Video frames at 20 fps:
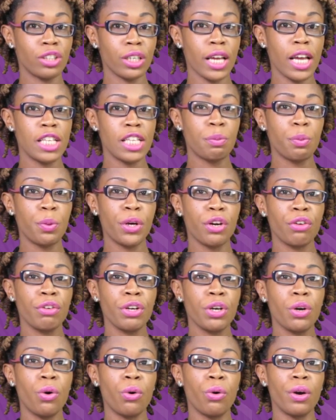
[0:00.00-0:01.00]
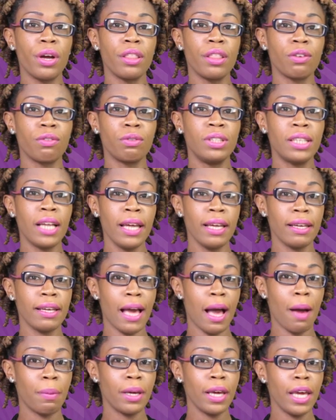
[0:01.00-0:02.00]
against Puerto Rico in the
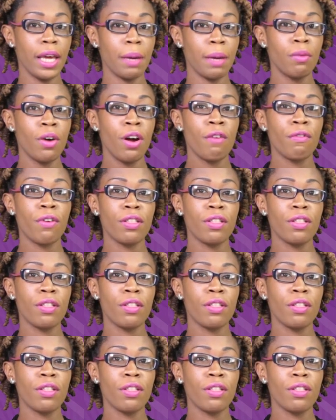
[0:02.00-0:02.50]
nightcap game